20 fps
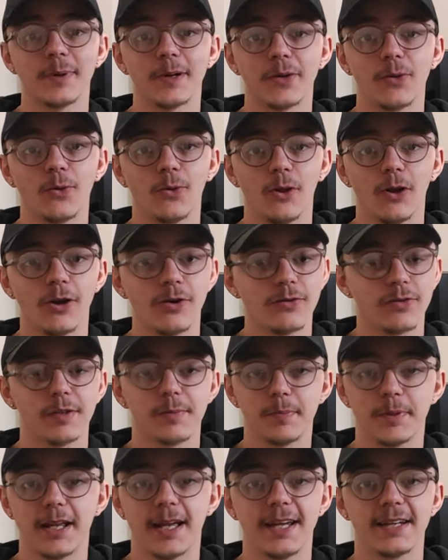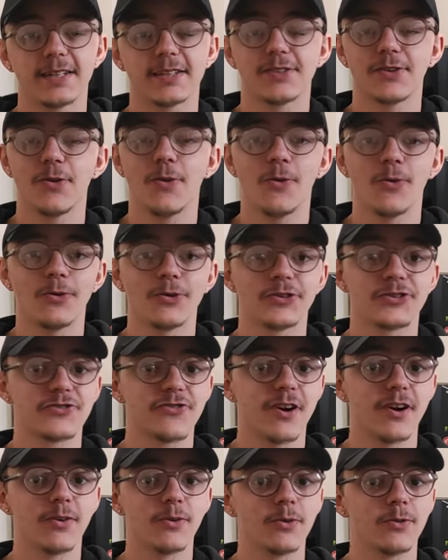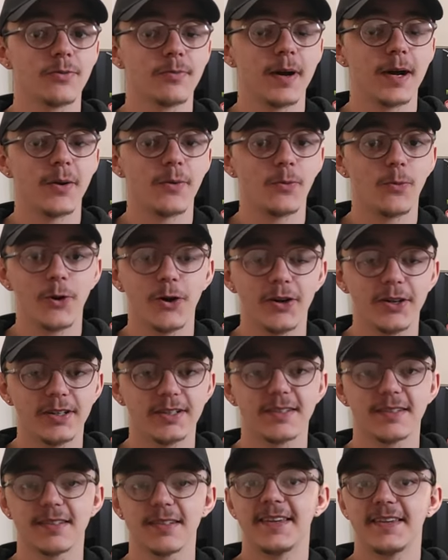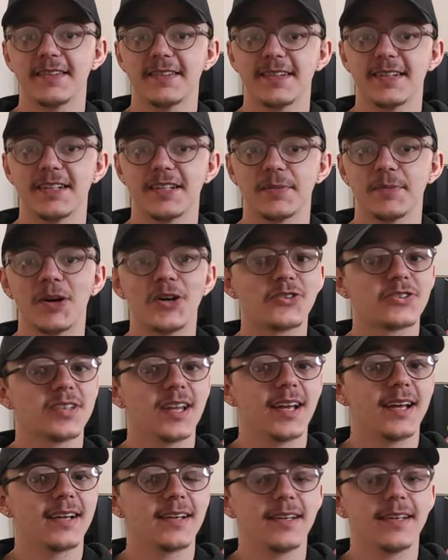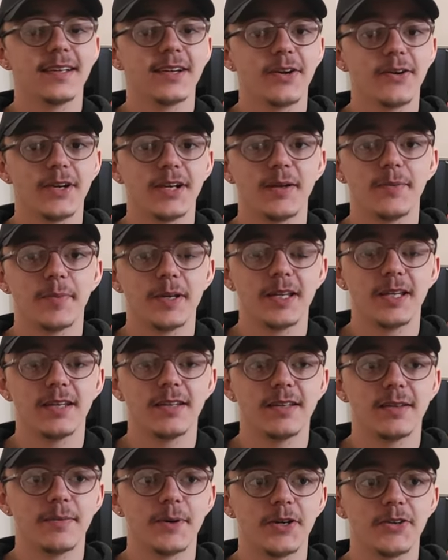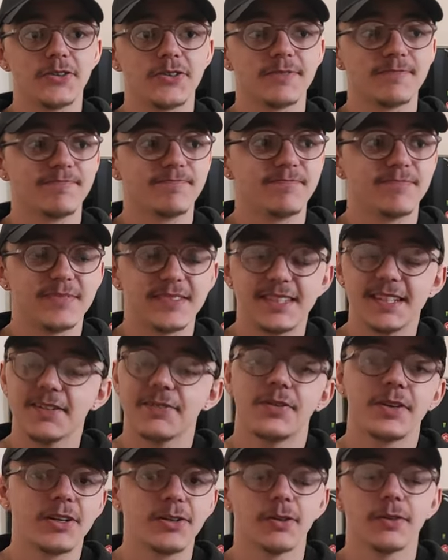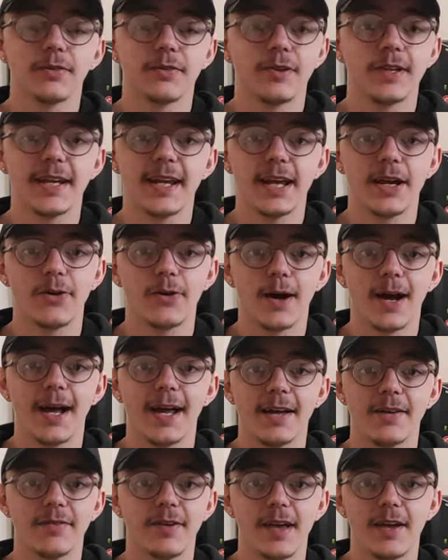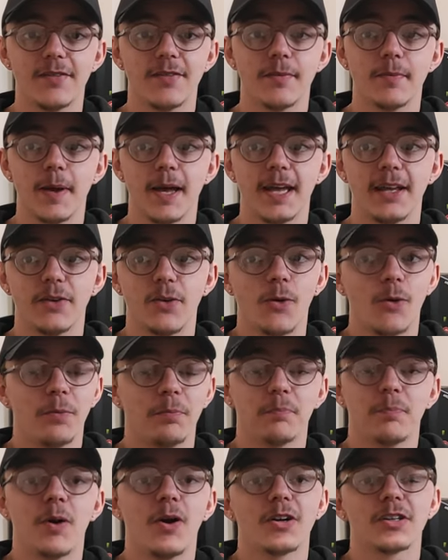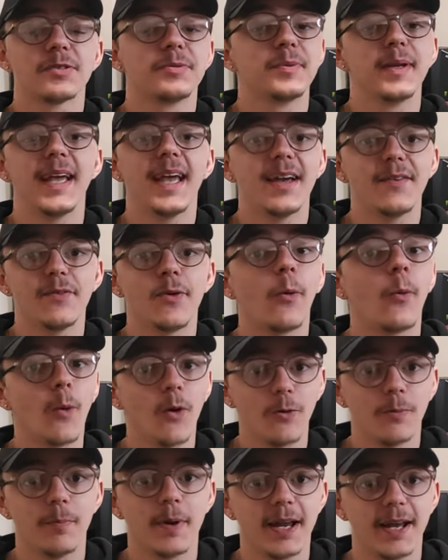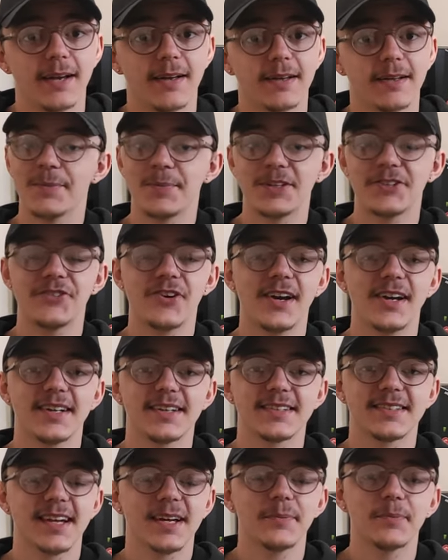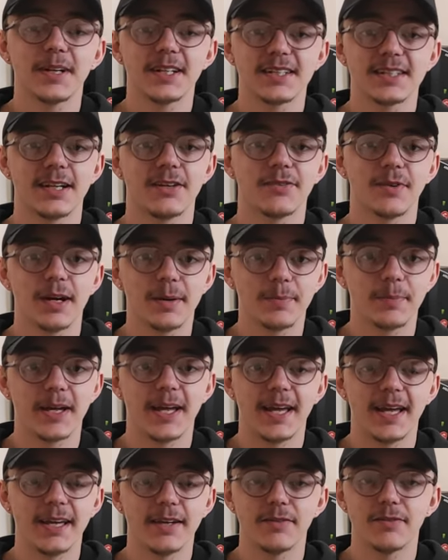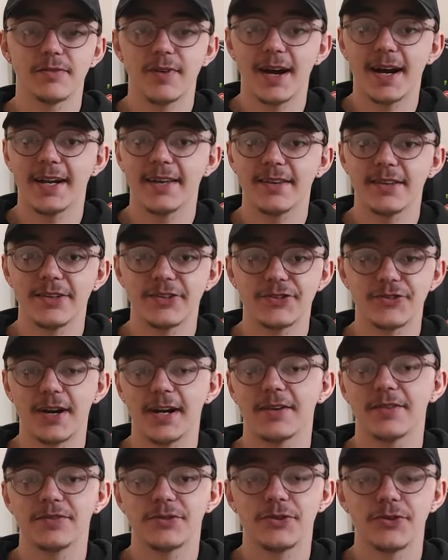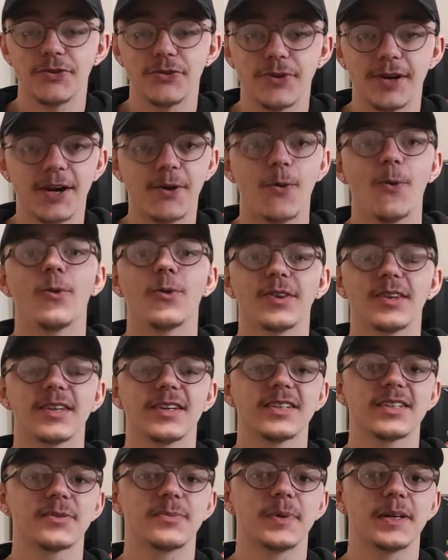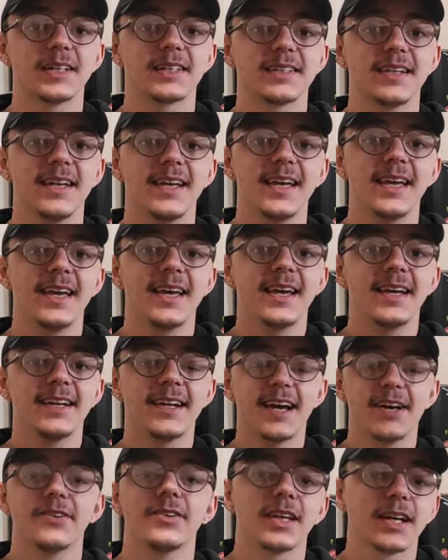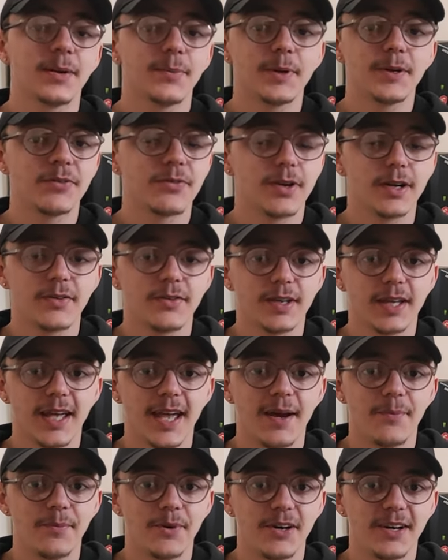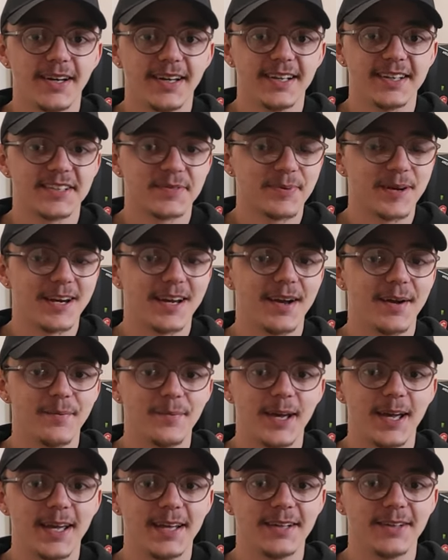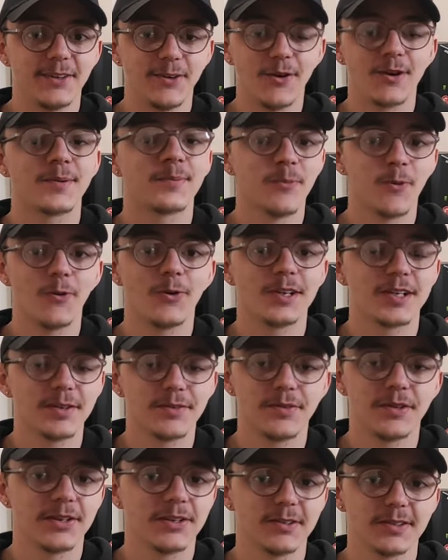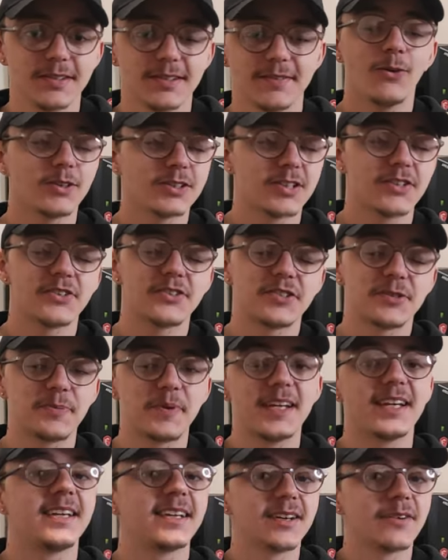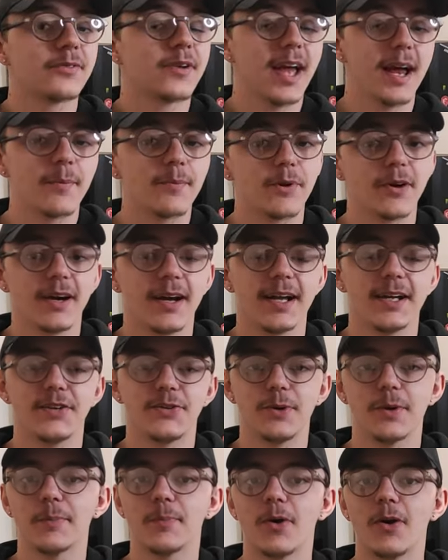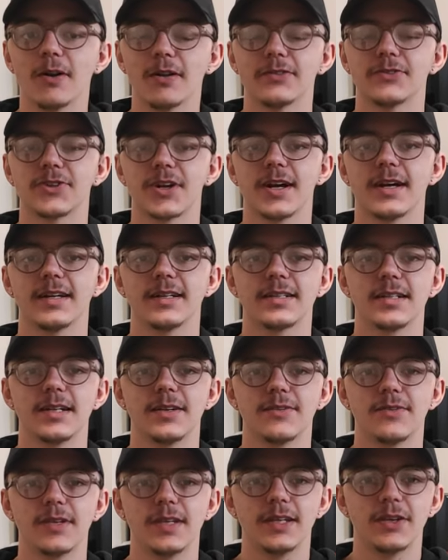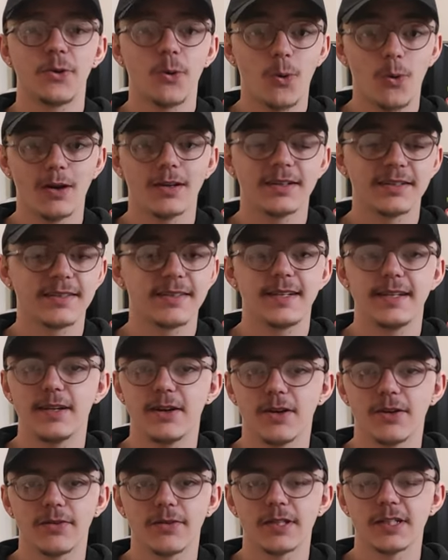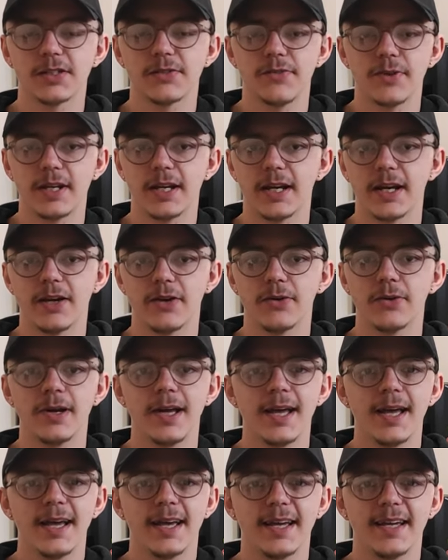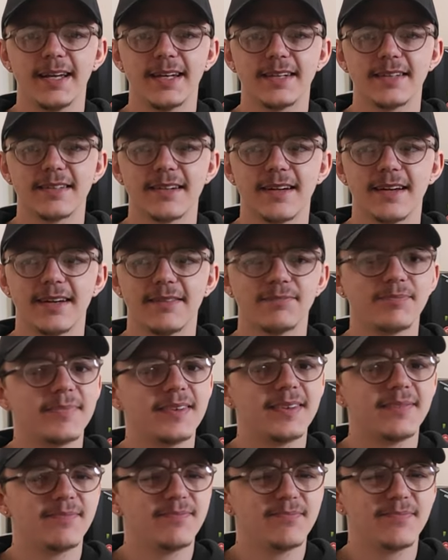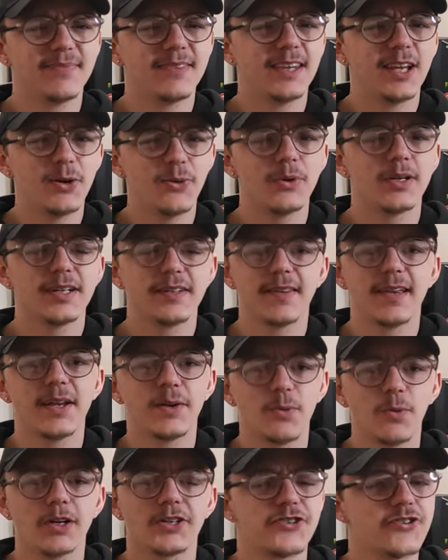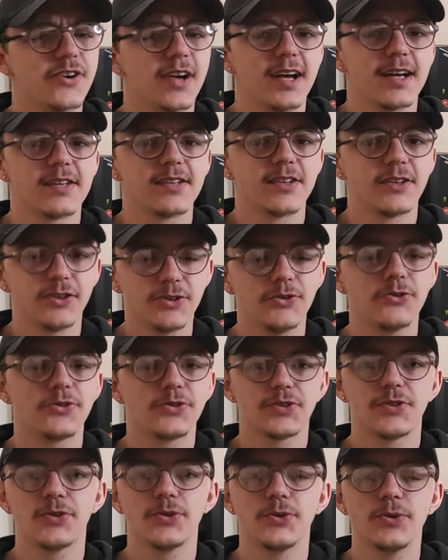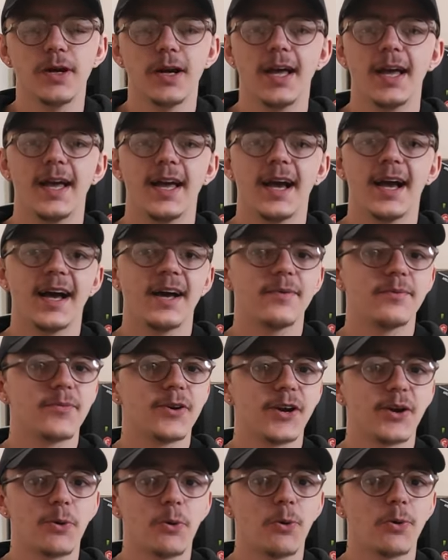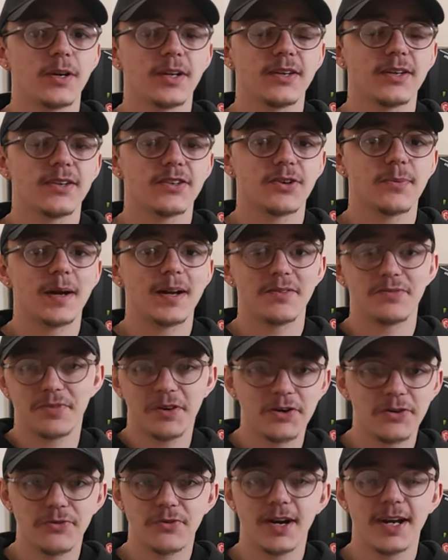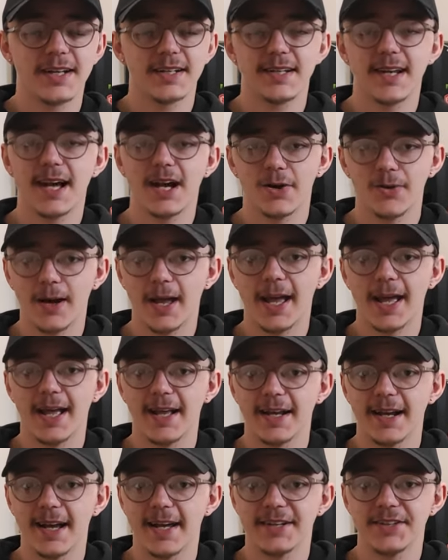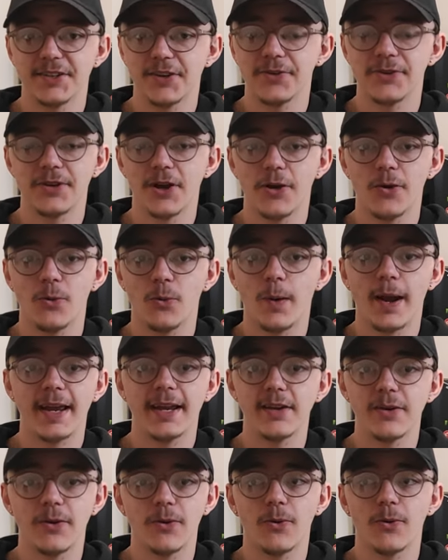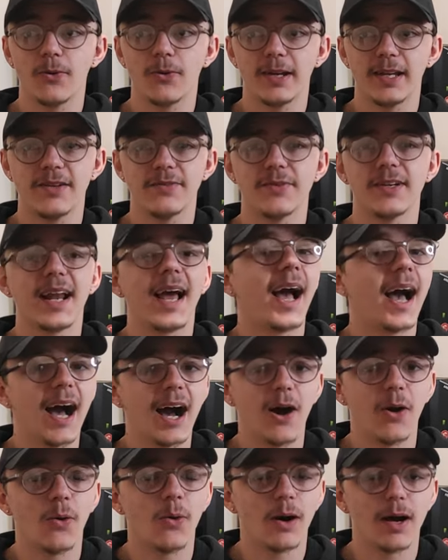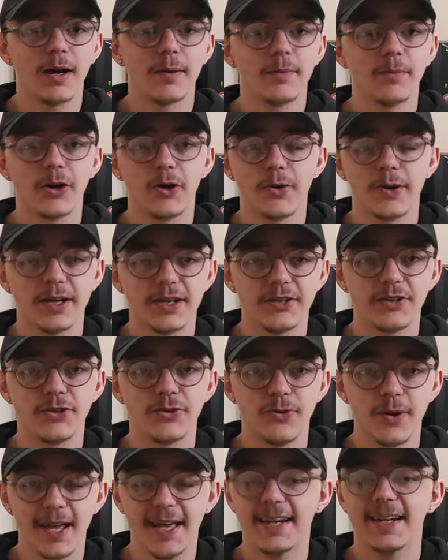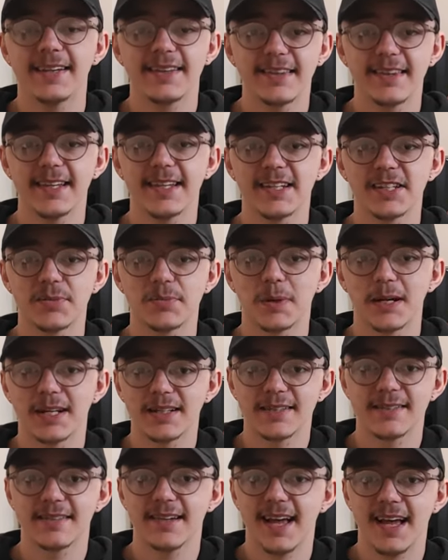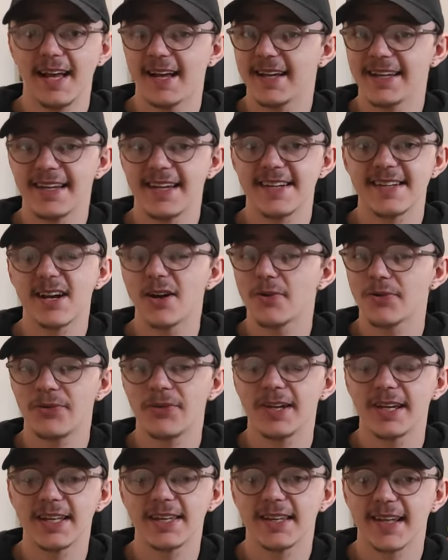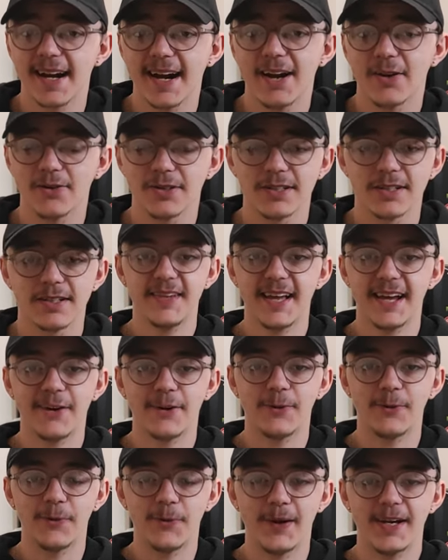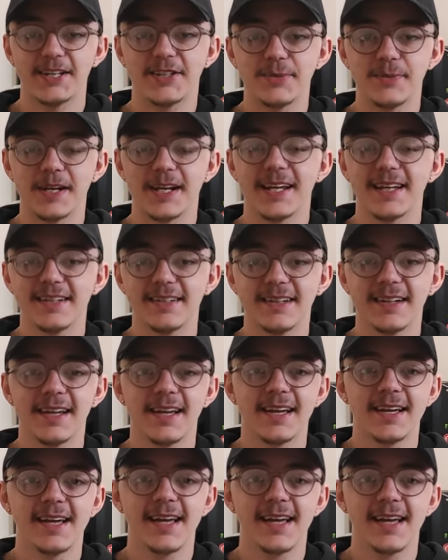bit all over the place or struggle with my words. This is most likely going to be the most difficult video I have ever made or possibly ever will make. I've been trying to psych myself up and find the strength to record this, but now that I'm in front of the camera, it's become a lot more difficult. Also, speaking of camera, I do apologize if the quality of this video is uh, lower than what you guys are used to. I'm recording this on my phone right now, and I don't know when or even how I'm going to edit this, but I guess I'll figure that out. Now, where to begin?